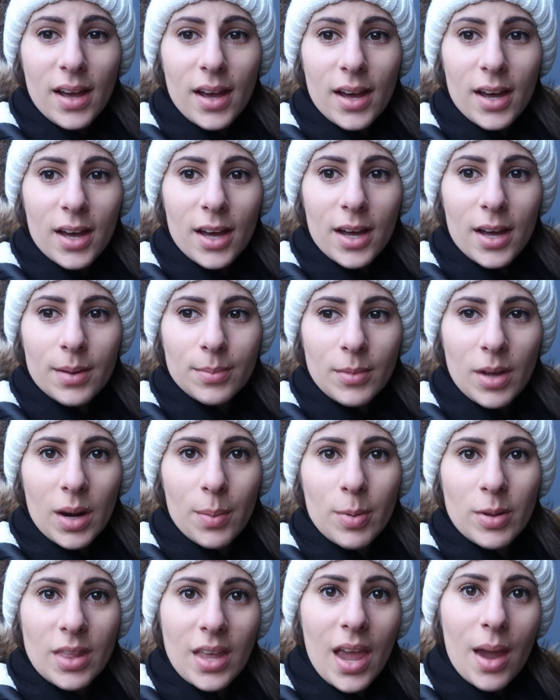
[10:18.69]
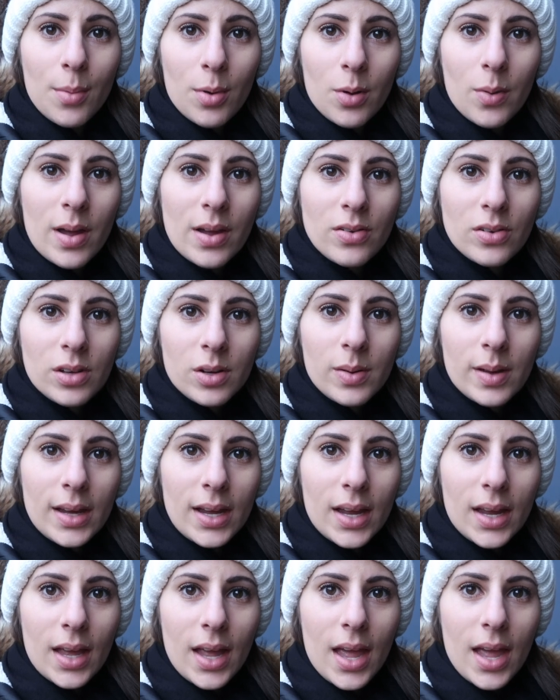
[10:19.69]
I'm gonna put the camera away real
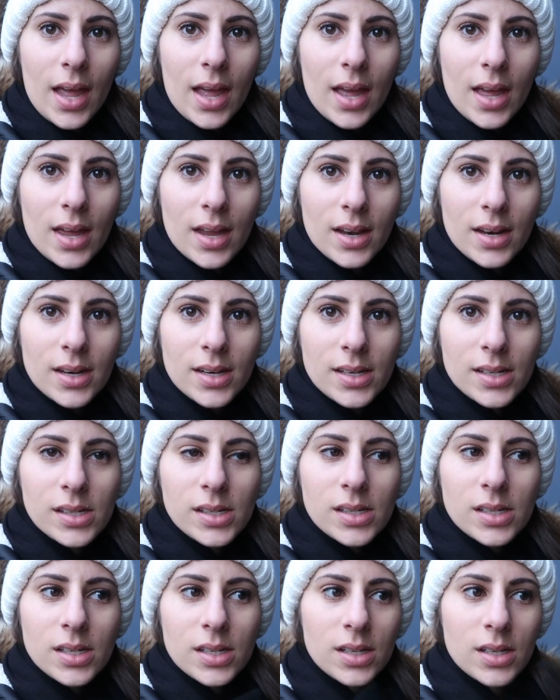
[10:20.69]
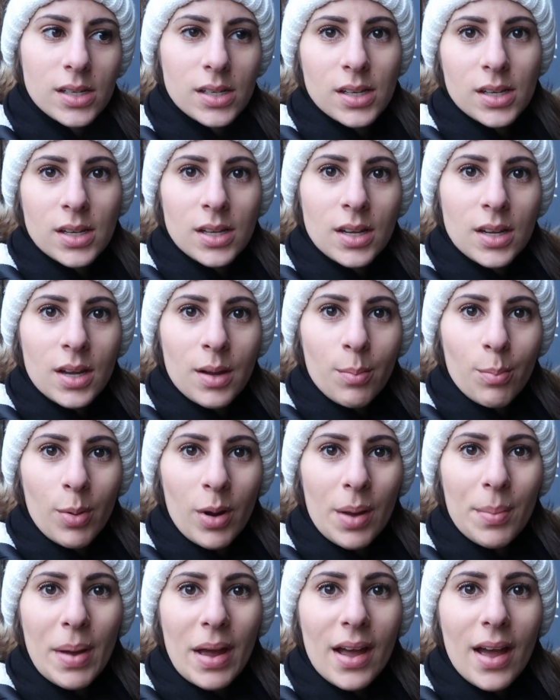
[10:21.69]
quick and
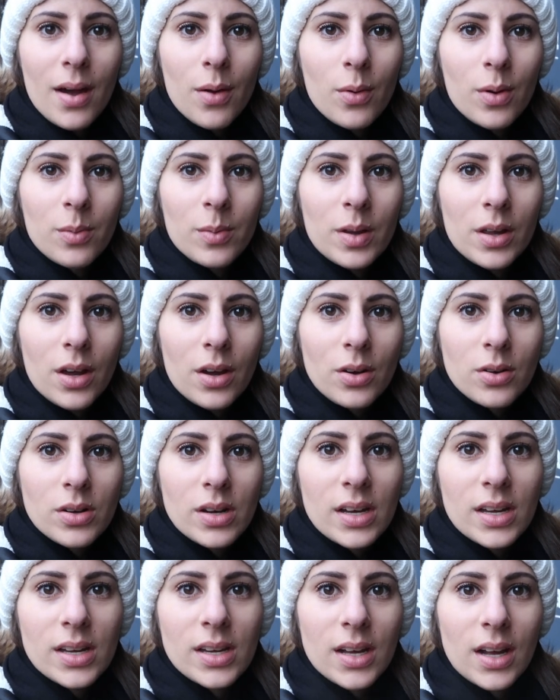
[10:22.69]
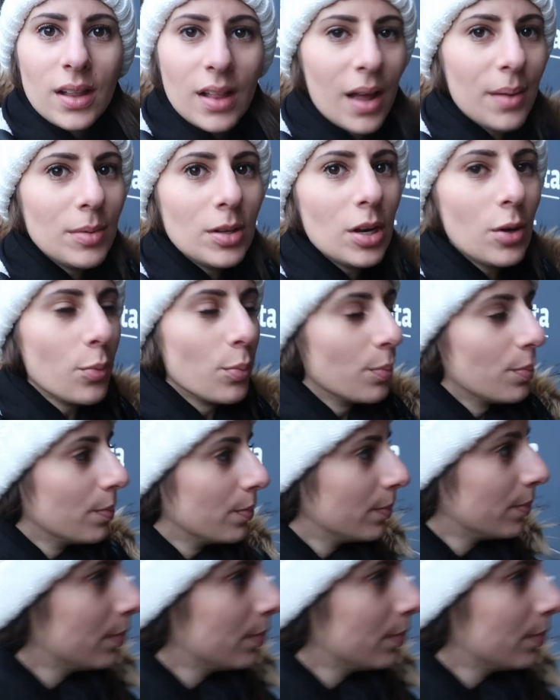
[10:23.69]
bring it back out when we go climb the dome.